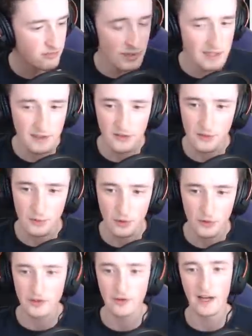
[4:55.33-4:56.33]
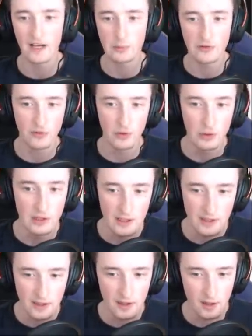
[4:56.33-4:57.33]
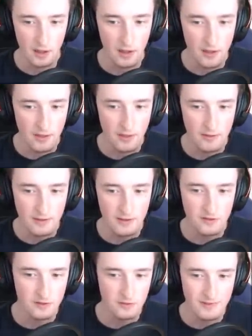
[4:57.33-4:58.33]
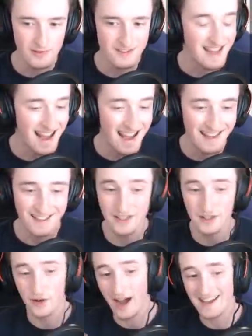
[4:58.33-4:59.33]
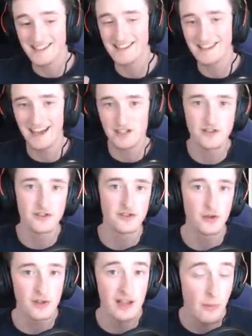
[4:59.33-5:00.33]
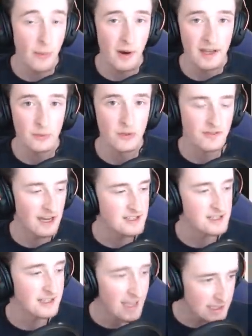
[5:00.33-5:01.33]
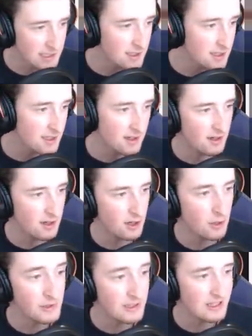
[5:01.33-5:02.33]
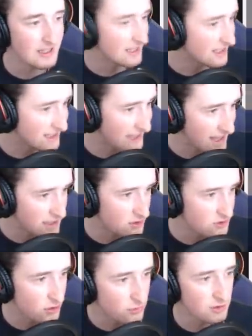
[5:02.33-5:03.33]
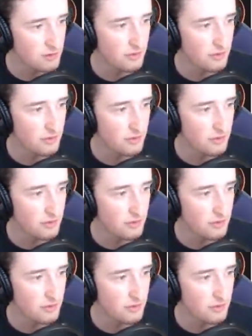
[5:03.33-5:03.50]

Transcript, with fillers: peaks that Proneo had before, uh, you know adding that to the total MMR he would have had to gain, um, he gained a total of